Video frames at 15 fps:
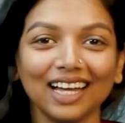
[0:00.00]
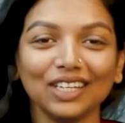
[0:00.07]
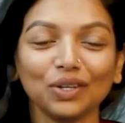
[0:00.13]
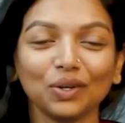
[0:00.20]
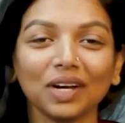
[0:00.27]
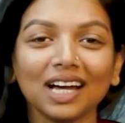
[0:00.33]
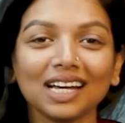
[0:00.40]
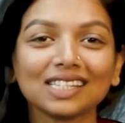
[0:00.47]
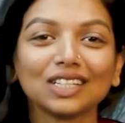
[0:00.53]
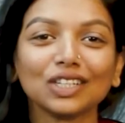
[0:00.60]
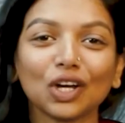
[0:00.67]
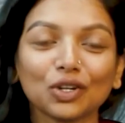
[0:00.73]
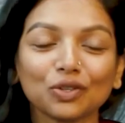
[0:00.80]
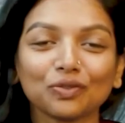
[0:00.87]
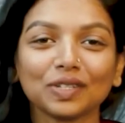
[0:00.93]
Yoga has a
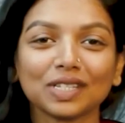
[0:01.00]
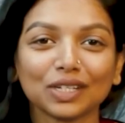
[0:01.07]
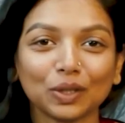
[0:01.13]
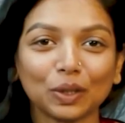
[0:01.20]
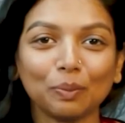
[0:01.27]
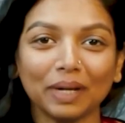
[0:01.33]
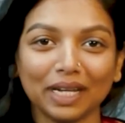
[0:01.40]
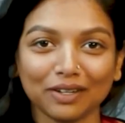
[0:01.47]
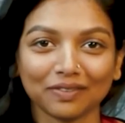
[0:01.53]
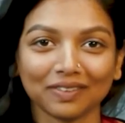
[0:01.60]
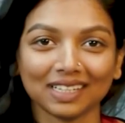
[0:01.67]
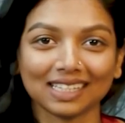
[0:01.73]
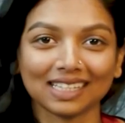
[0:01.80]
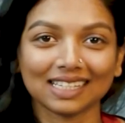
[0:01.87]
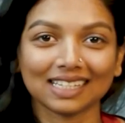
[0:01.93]
lot of physical
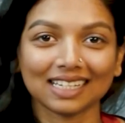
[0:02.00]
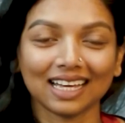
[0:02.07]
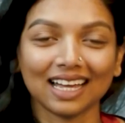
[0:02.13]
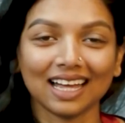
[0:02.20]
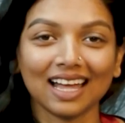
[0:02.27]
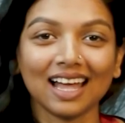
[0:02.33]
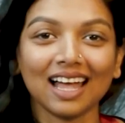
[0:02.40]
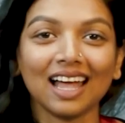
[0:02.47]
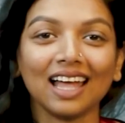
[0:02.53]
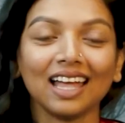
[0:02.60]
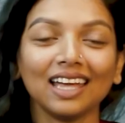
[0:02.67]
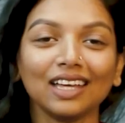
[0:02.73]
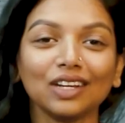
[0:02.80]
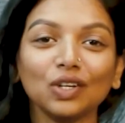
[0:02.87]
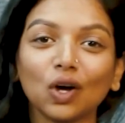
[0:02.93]
benefits.
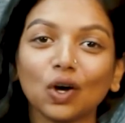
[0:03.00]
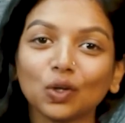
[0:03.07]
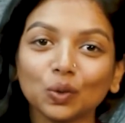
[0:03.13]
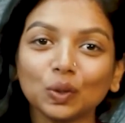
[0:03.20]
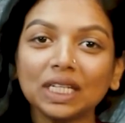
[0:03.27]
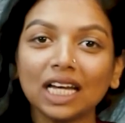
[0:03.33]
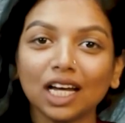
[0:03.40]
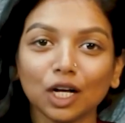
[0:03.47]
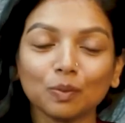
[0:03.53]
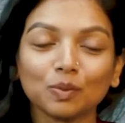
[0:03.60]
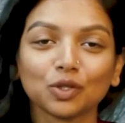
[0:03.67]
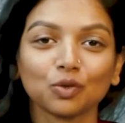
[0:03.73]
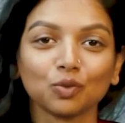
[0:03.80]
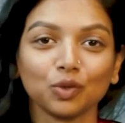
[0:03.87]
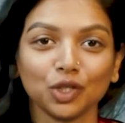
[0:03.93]
It not only helps
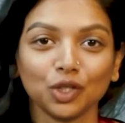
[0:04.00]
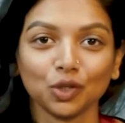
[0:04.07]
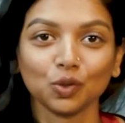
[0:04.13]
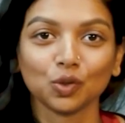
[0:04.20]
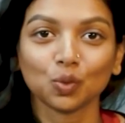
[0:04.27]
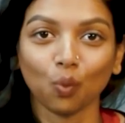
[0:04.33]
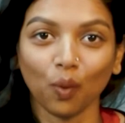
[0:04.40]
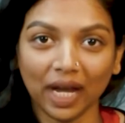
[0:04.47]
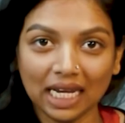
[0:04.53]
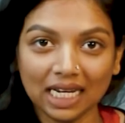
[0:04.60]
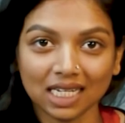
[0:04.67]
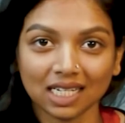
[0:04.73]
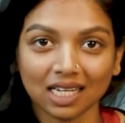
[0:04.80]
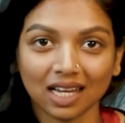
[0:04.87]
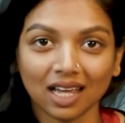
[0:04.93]
to reduce
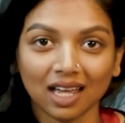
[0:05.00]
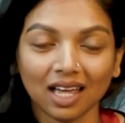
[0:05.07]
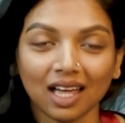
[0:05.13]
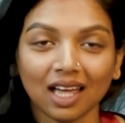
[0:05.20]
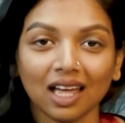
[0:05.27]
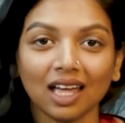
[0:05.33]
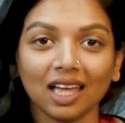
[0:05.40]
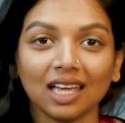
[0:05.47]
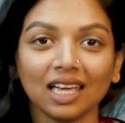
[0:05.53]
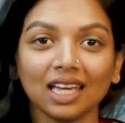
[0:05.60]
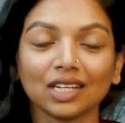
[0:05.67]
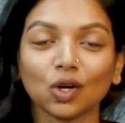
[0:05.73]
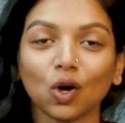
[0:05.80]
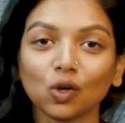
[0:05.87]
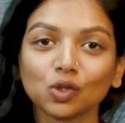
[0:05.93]
weight,
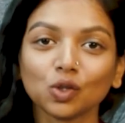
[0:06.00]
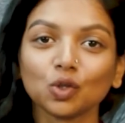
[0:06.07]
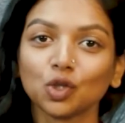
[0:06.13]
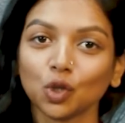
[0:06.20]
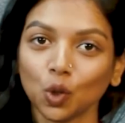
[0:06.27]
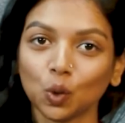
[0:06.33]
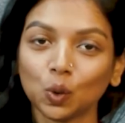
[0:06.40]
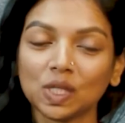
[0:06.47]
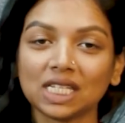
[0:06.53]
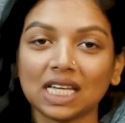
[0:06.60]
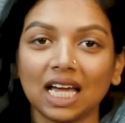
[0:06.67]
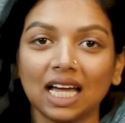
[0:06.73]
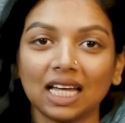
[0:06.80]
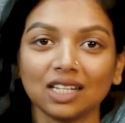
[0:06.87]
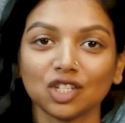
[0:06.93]
it also tones
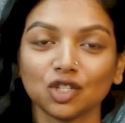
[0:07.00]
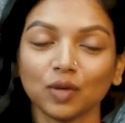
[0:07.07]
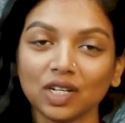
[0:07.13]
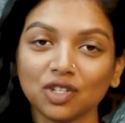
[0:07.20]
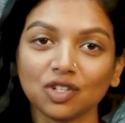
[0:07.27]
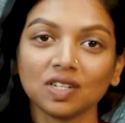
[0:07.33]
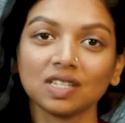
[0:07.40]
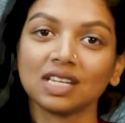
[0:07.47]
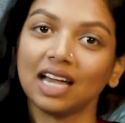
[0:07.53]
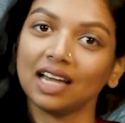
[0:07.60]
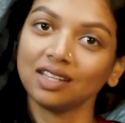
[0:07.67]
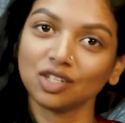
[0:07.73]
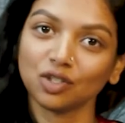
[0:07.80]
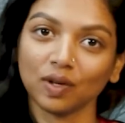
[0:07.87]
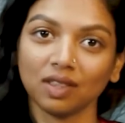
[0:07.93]
and stretches
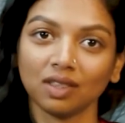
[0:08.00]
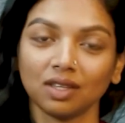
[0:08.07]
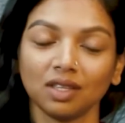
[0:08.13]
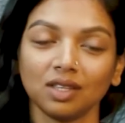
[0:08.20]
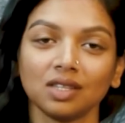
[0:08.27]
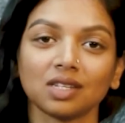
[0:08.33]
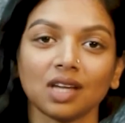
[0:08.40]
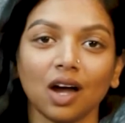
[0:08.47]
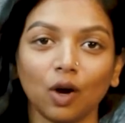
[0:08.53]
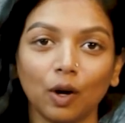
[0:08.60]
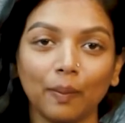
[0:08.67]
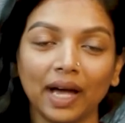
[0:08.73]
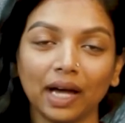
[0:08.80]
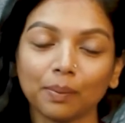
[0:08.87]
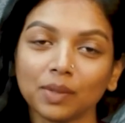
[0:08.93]
and strengthens our
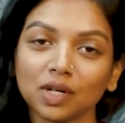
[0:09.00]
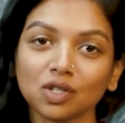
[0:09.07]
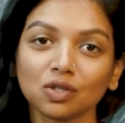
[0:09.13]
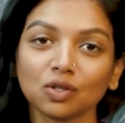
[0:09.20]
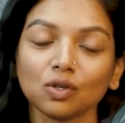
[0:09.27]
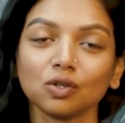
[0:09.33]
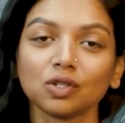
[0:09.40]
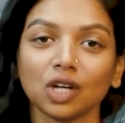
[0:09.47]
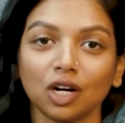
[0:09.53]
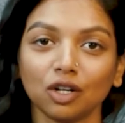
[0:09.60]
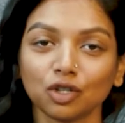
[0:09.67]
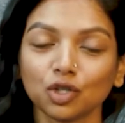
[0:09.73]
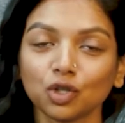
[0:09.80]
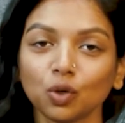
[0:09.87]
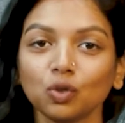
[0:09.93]
back muscles, our
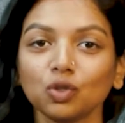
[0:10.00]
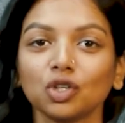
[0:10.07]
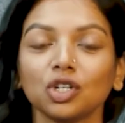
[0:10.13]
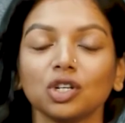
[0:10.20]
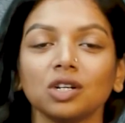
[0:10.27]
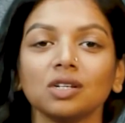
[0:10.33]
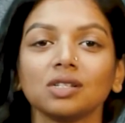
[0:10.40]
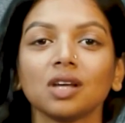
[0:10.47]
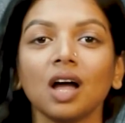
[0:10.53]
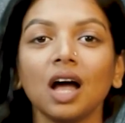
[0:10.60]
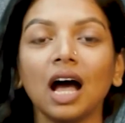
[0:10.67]
shoulders,